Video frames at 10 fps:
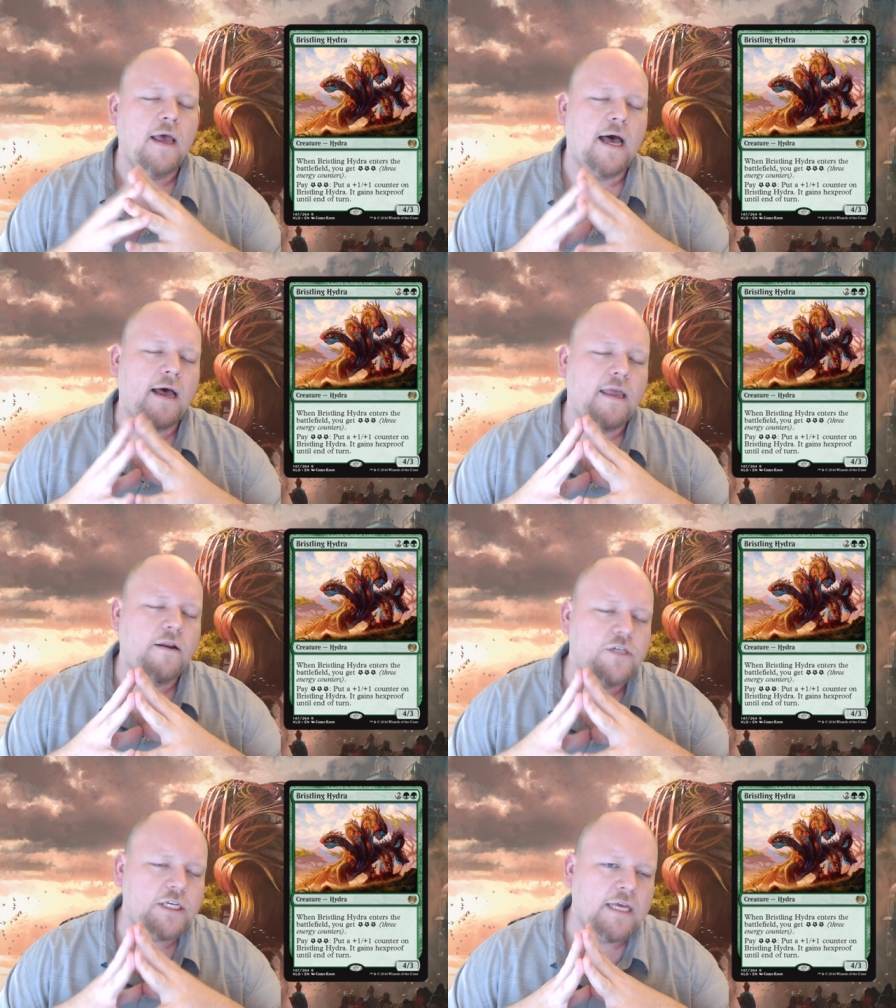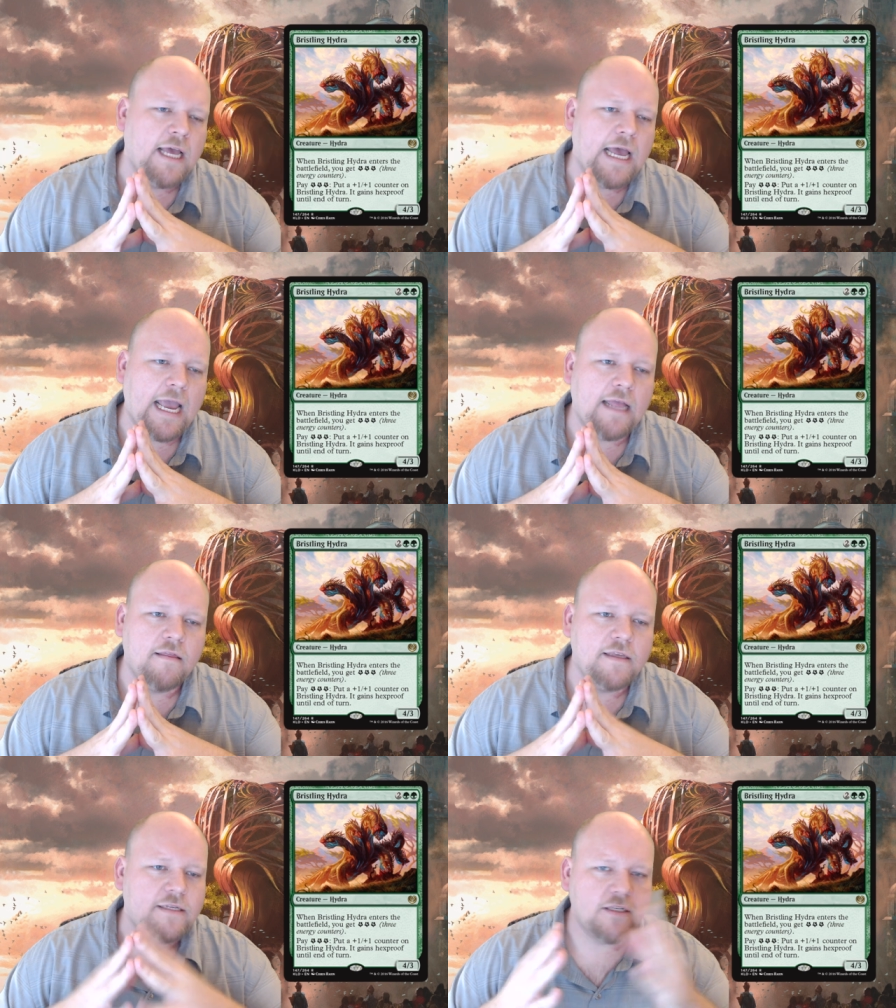uh, energy, and
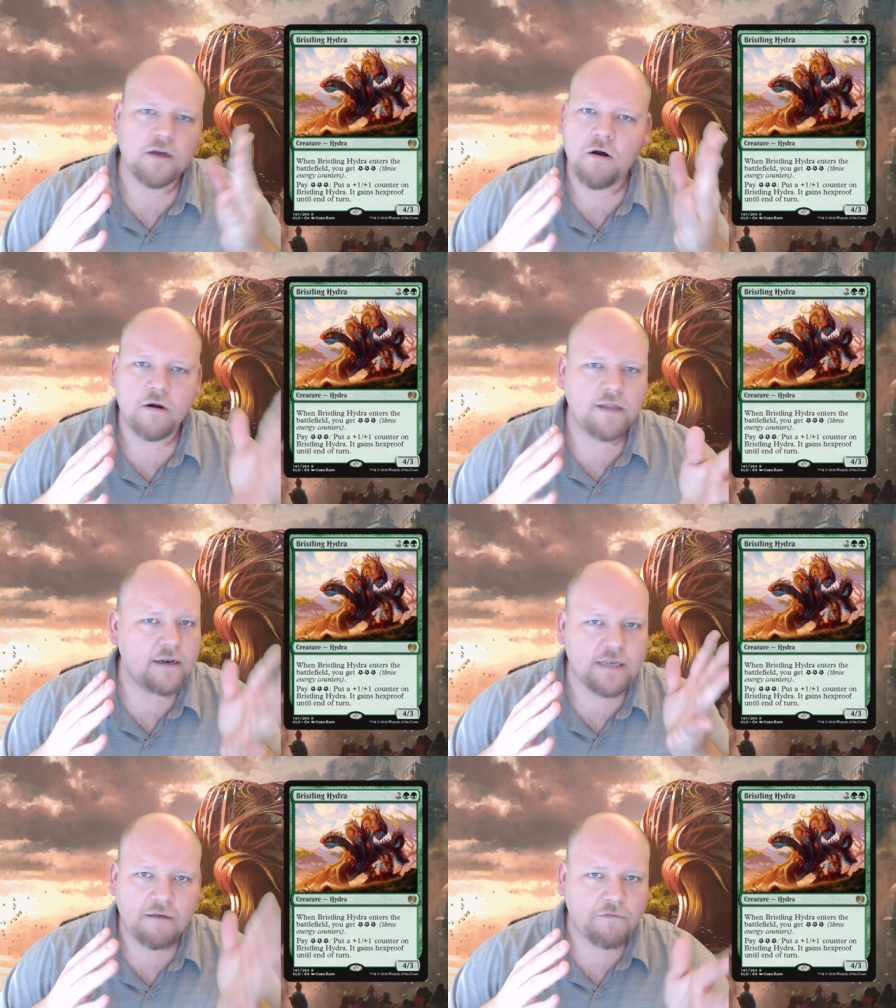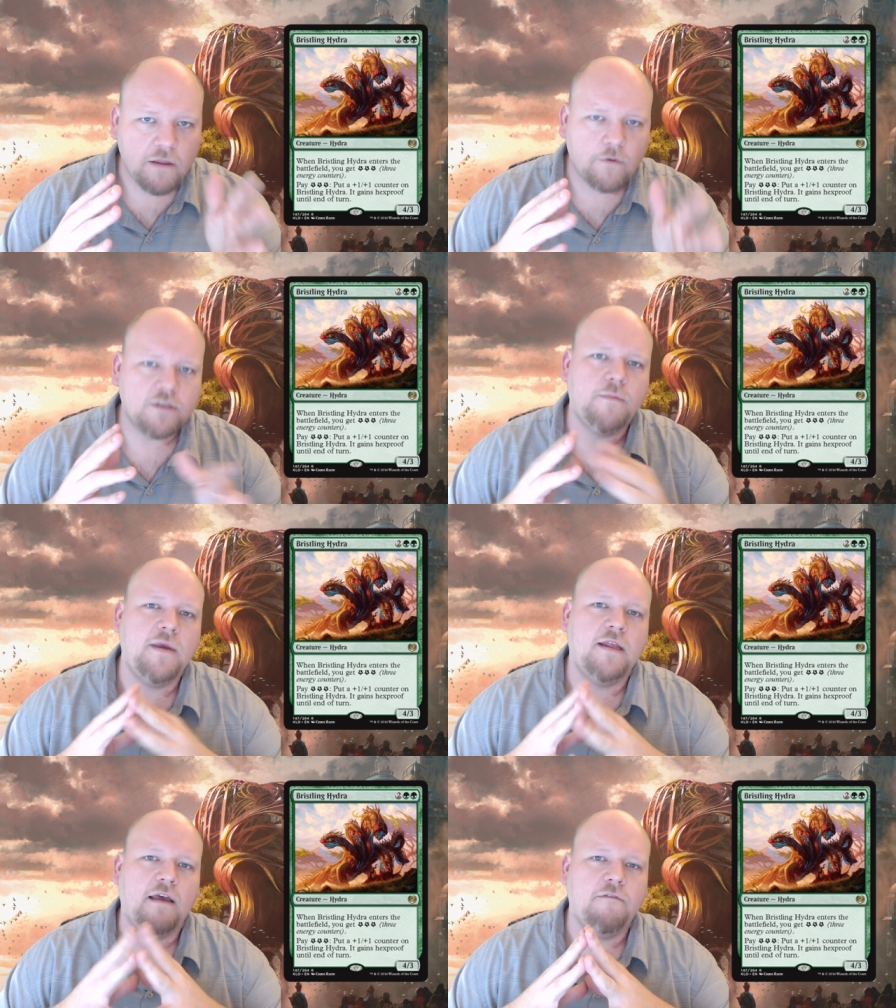this is a card that definitely wants to be
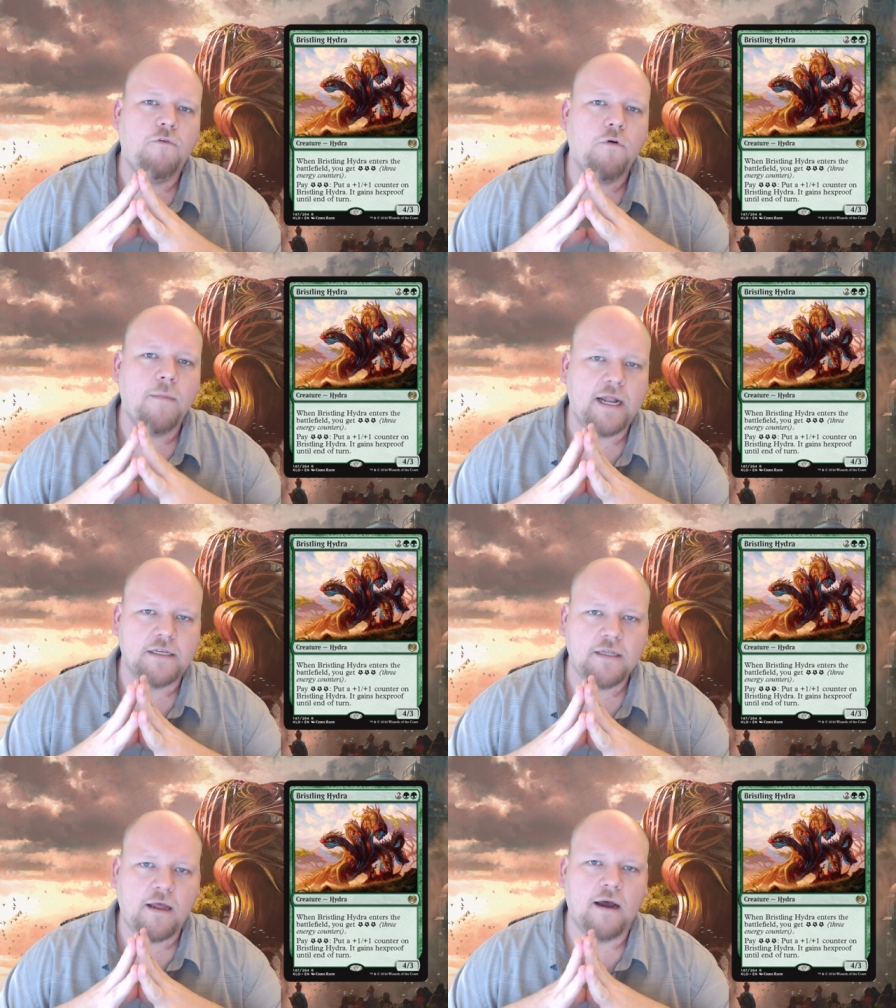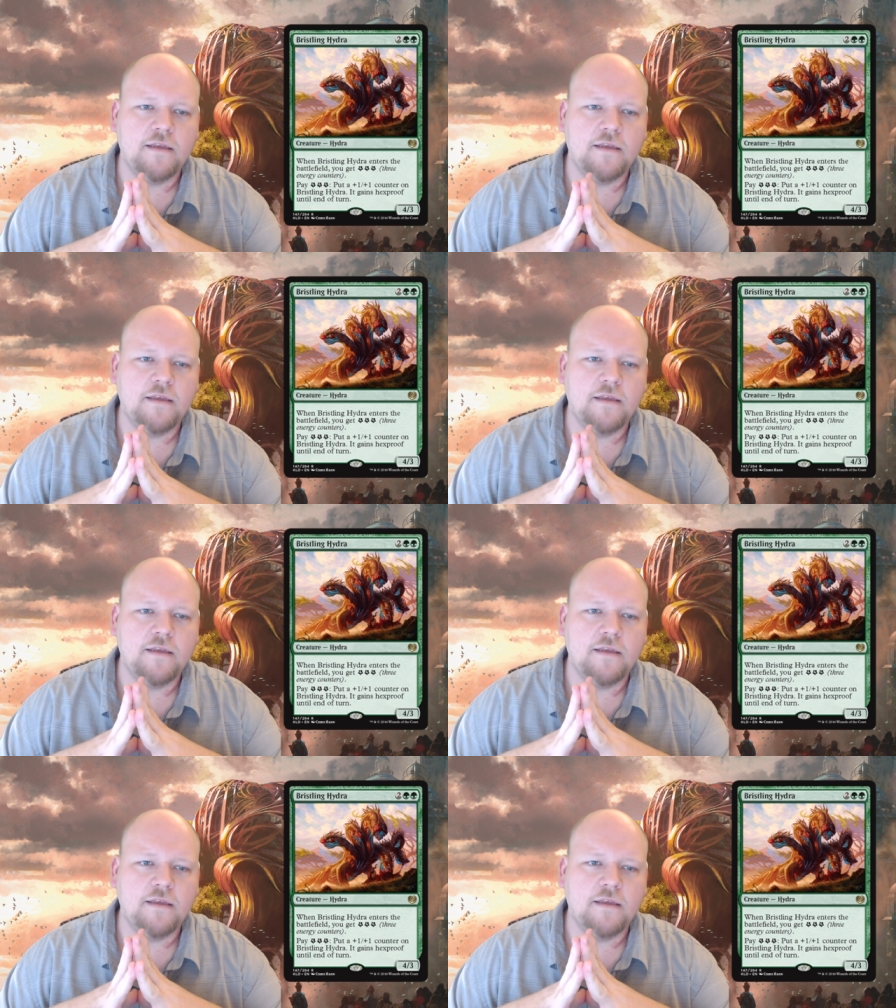in that four mana slot.